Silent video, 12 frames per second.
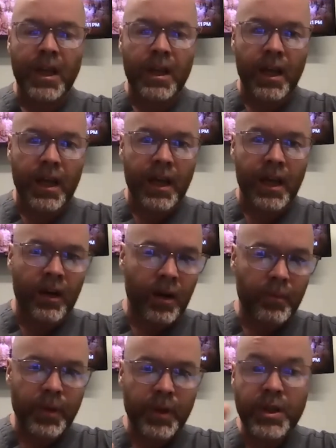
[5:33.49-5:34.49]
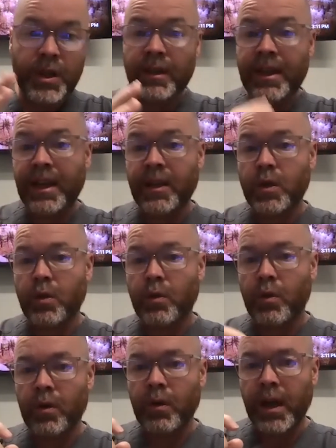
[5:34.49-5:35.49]
And are pushing things
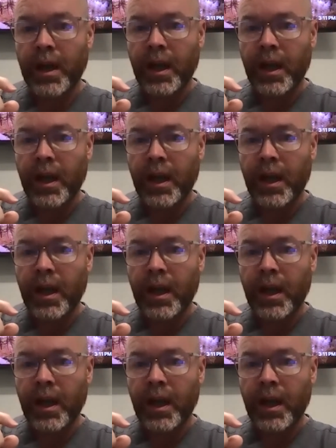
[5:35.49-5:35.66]
through.